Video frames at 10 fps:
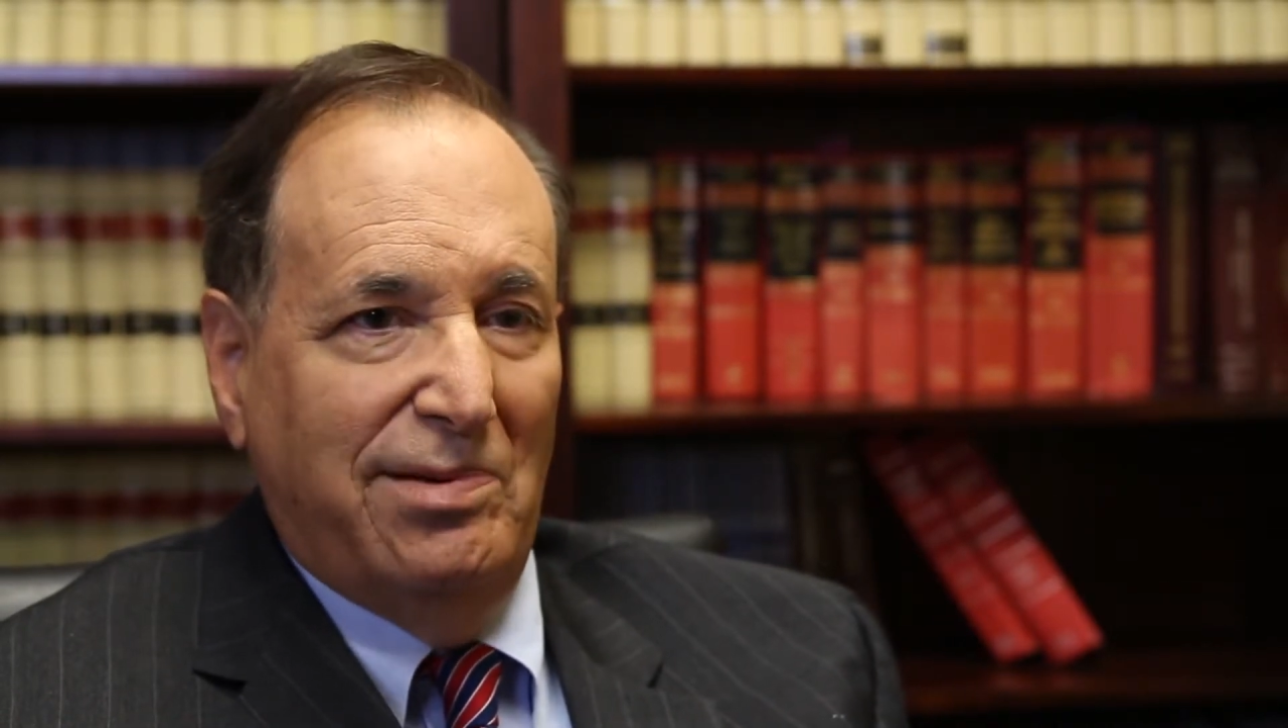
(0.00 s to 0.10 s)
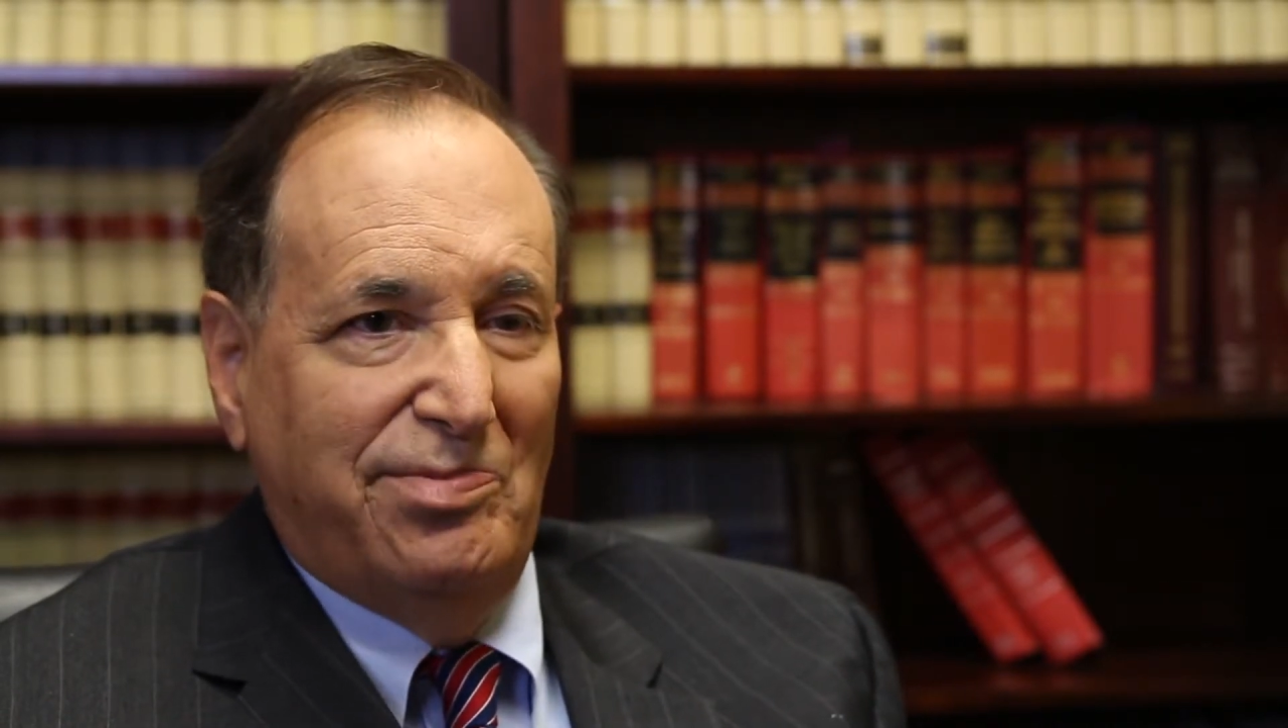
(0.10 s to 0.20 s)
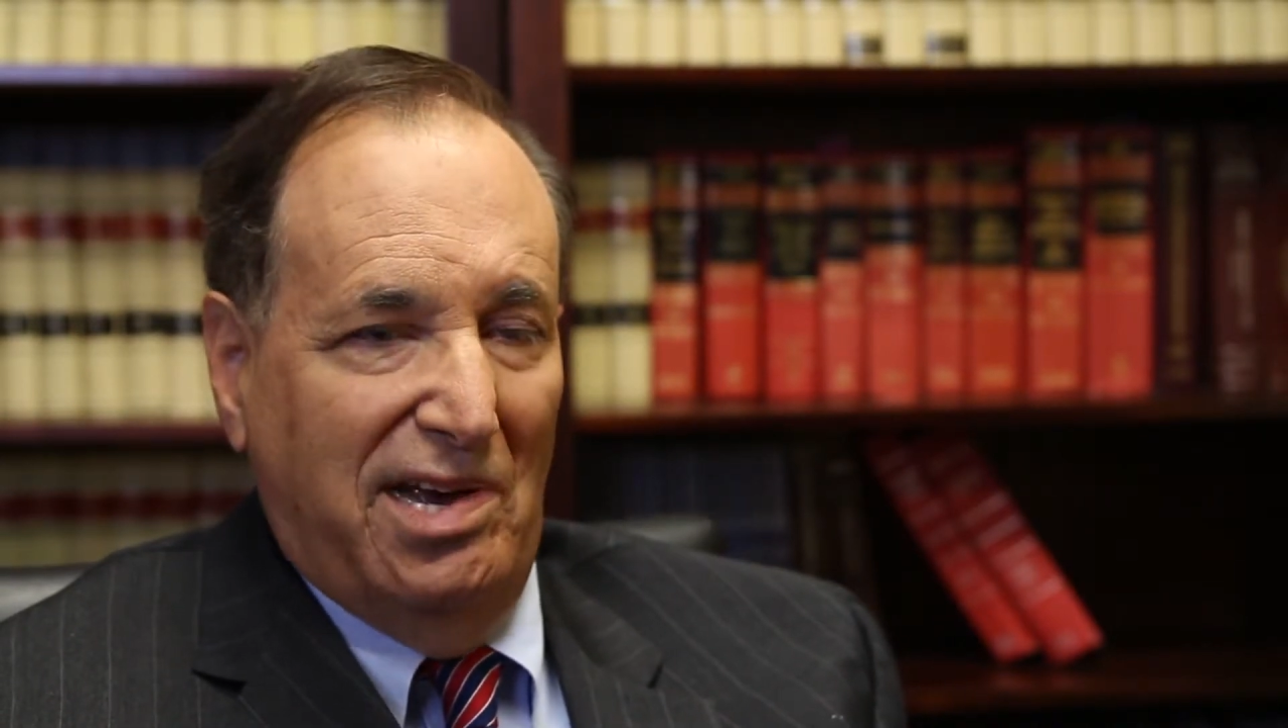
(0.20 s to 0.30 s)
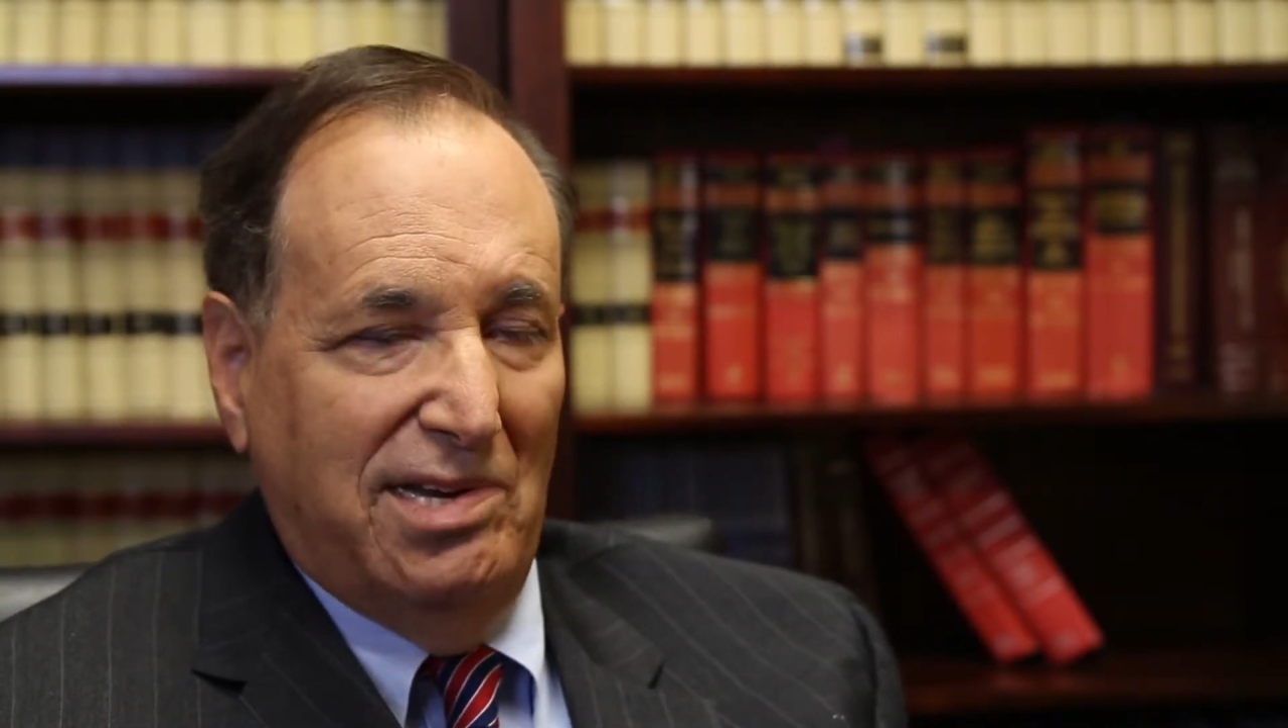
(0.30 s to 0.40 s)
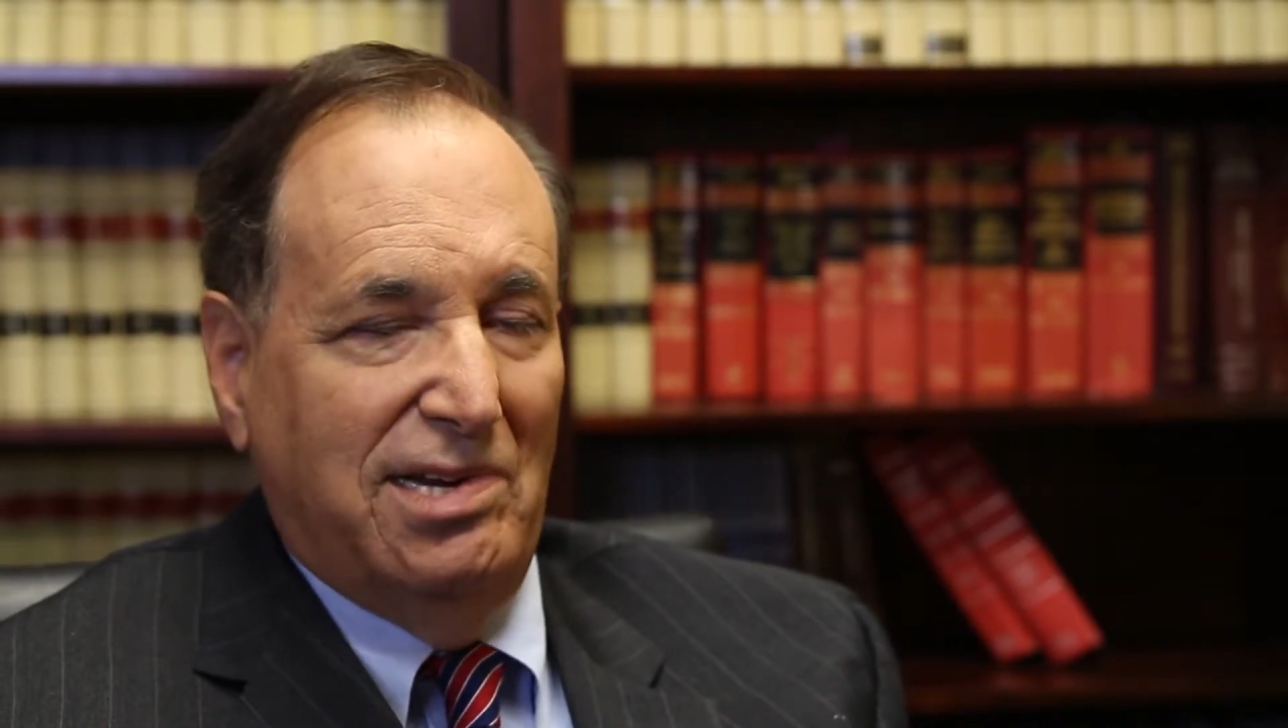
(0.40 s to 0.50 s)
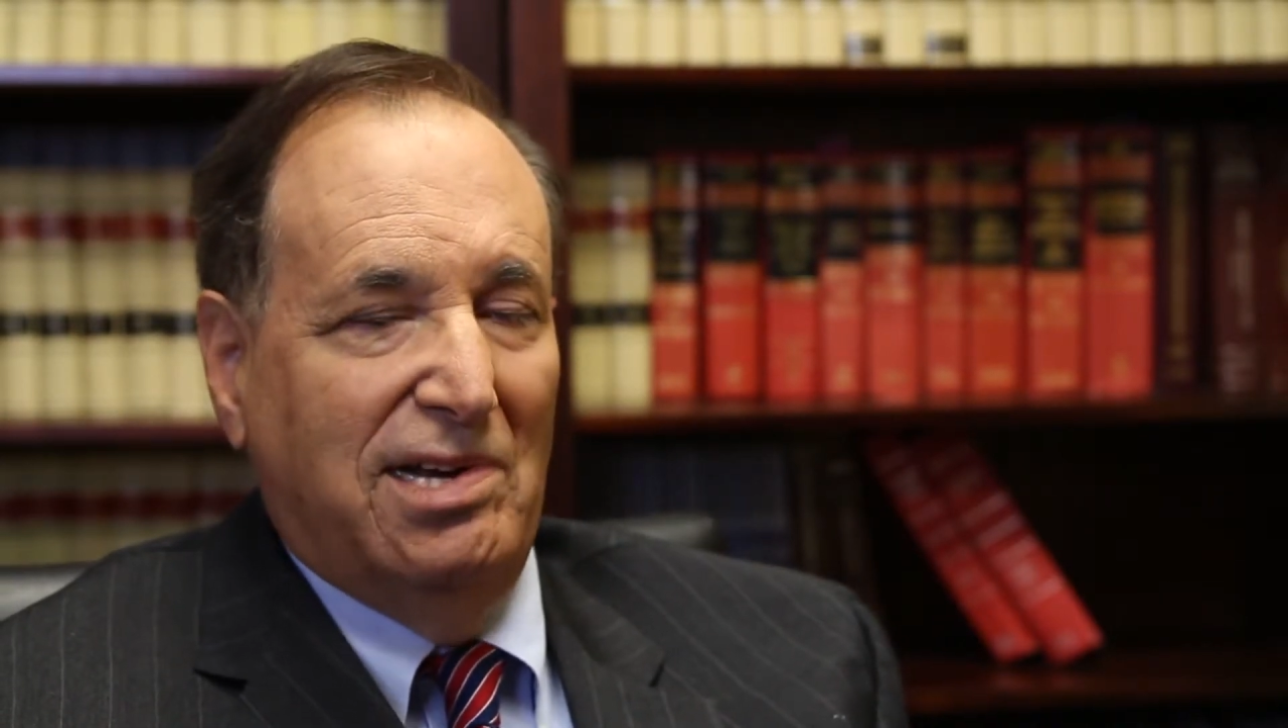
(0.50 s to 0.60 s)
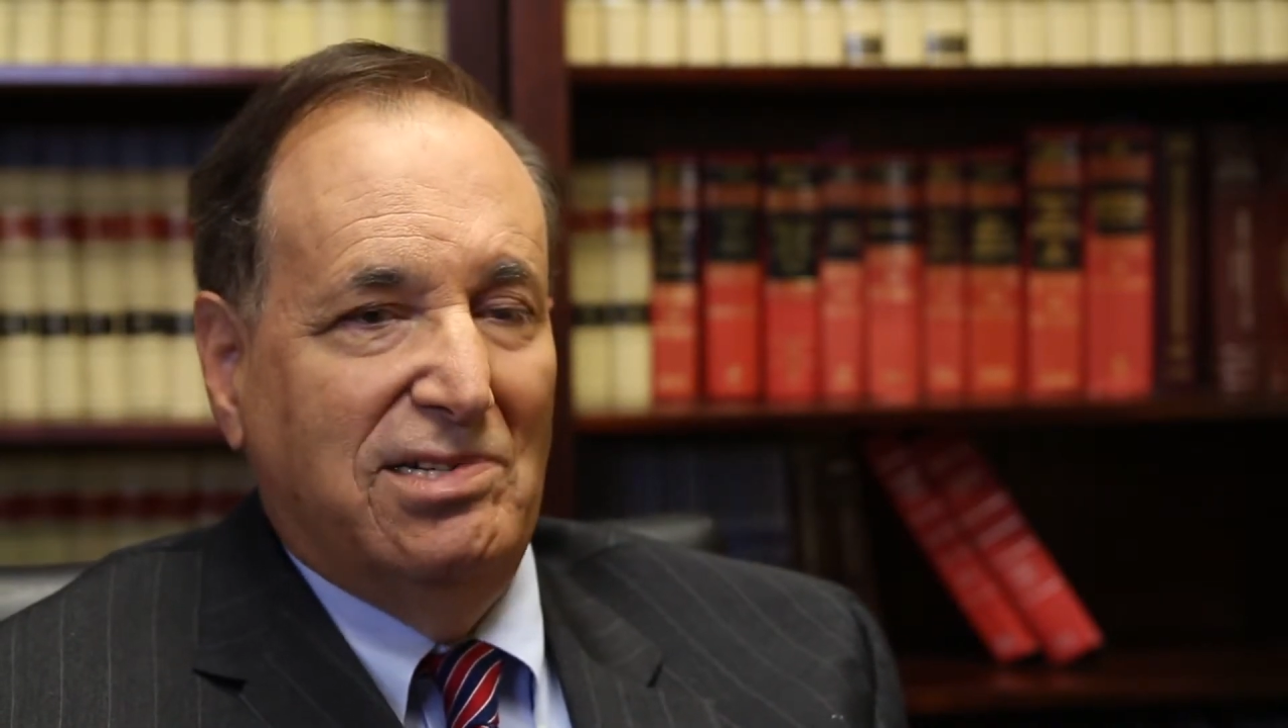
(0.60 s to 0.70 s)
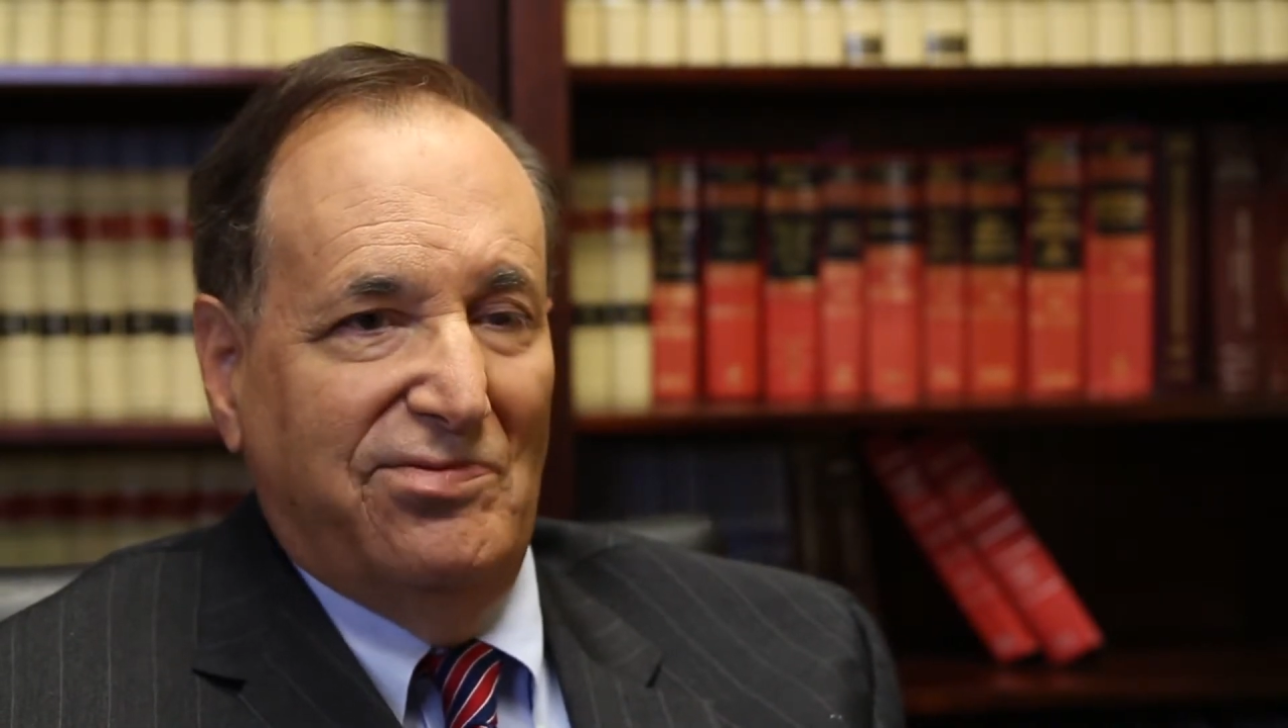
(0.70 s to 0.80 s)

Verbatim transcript: pending